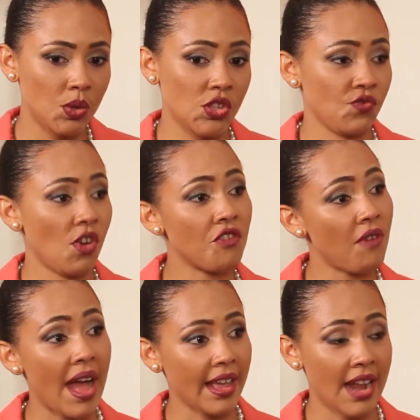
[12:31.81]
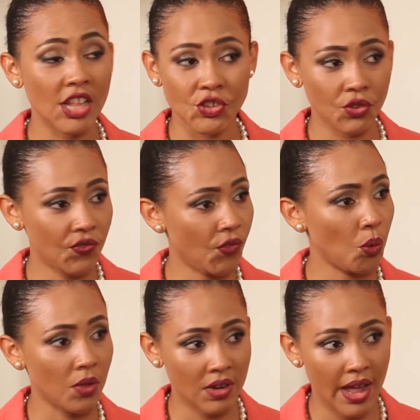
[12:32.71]
was run ragged answering the
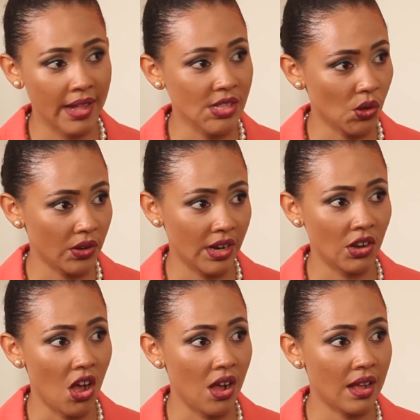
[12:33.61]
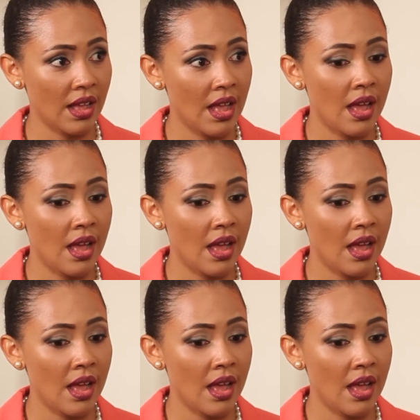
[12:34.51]
phone with clients all day long.